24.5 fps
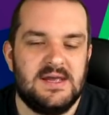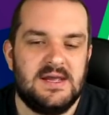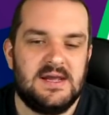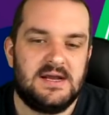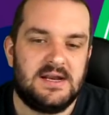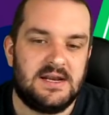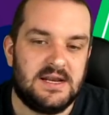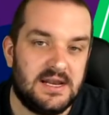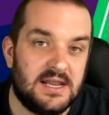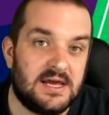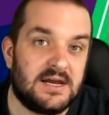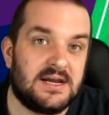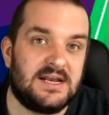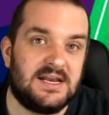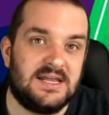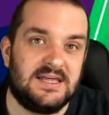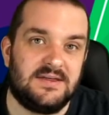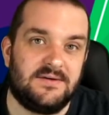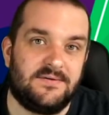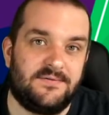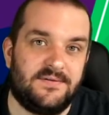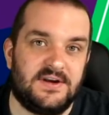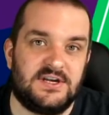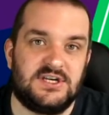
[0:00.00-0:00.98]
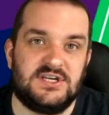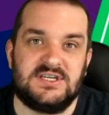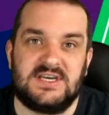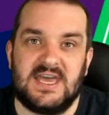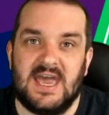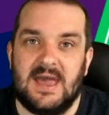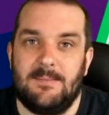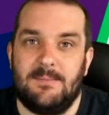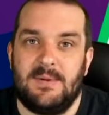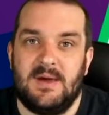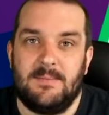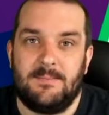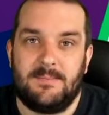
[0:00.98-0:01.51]
Luckily, the fixtures get
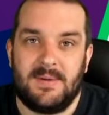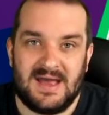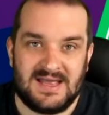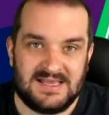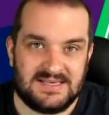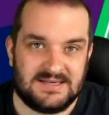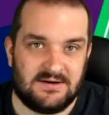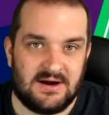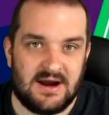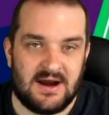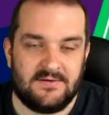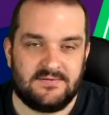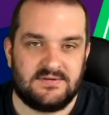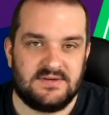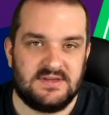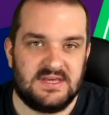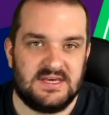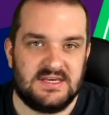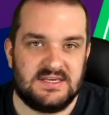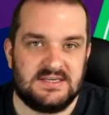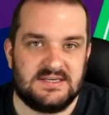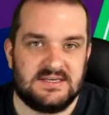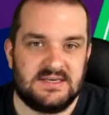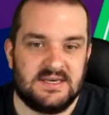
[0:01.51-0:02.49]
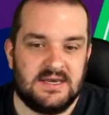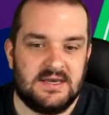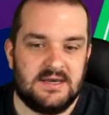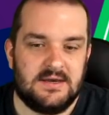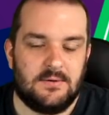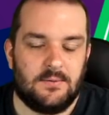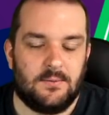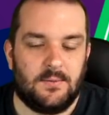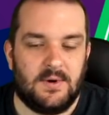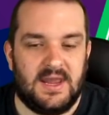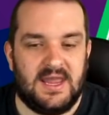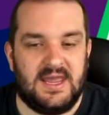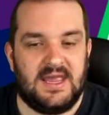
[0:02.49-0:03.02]
a bit better after this
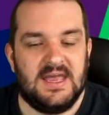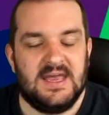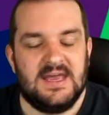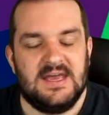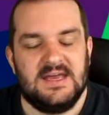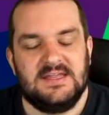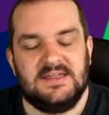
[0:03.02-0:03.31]
week.